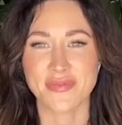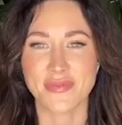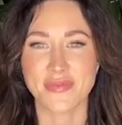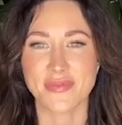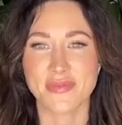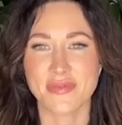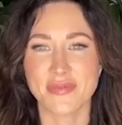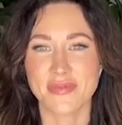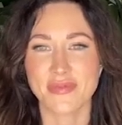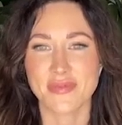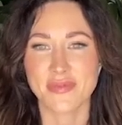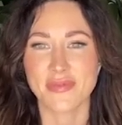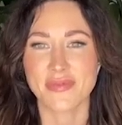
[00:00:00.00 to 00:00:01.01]

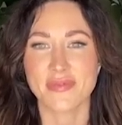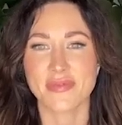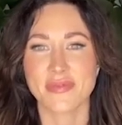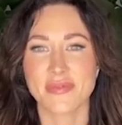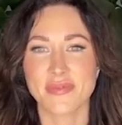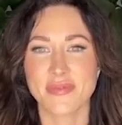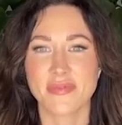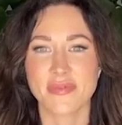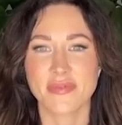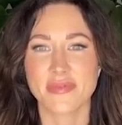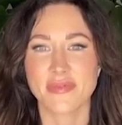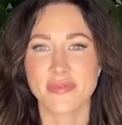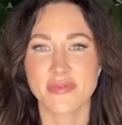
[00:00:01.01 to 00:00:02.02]

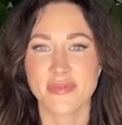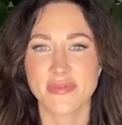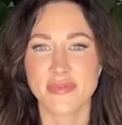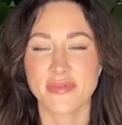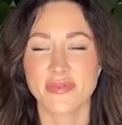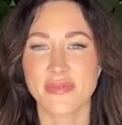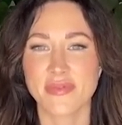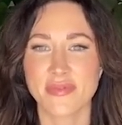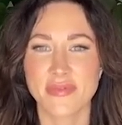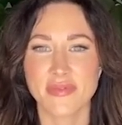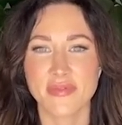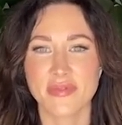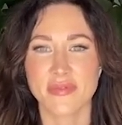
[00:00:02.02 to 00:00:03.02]

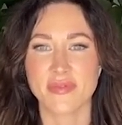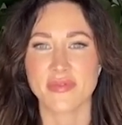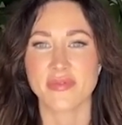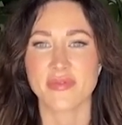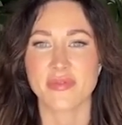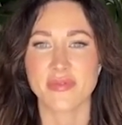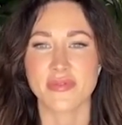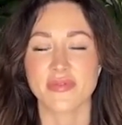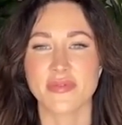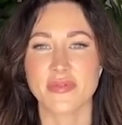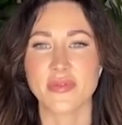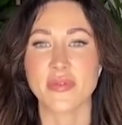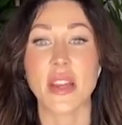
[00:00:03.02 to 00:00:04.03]

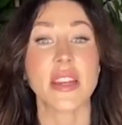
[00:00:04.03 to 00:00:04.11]
(silent)